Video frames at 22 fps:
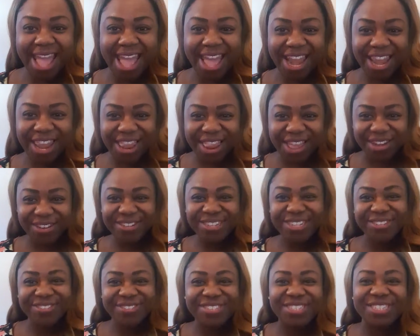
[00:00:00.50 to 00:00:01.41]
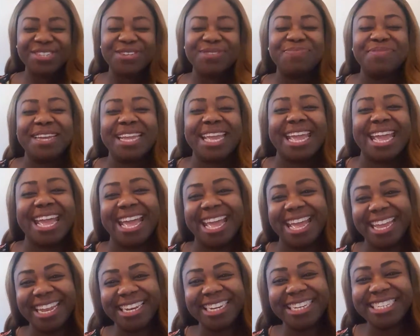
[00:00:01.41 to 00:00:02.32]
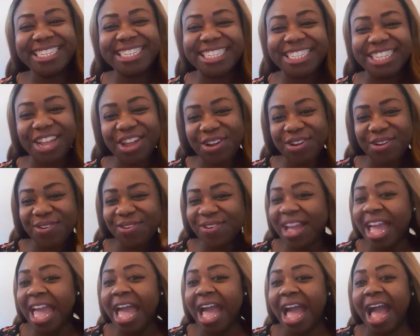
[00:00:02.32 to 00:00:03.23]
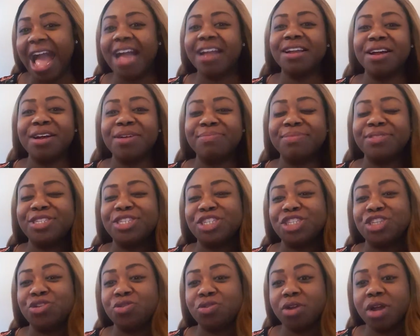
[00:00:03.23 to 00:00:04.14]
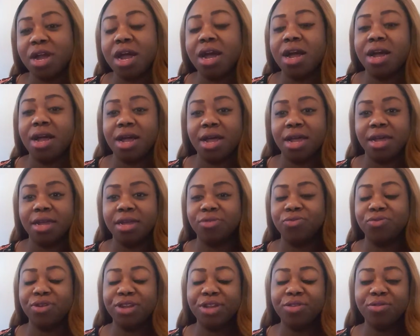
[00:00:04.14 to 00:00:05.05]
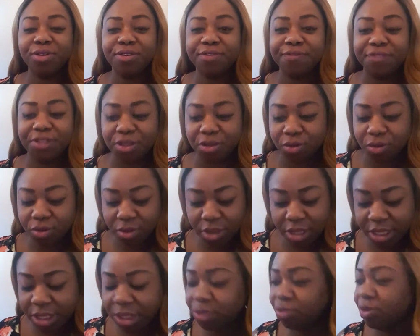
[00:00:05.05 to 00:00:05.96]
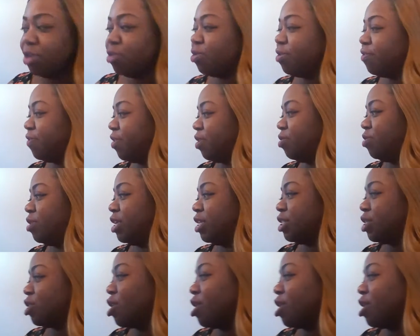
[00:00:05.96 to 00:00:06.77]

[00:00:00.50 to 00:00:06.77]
Hello YouTube again. So I come to do a wig review. This wig review is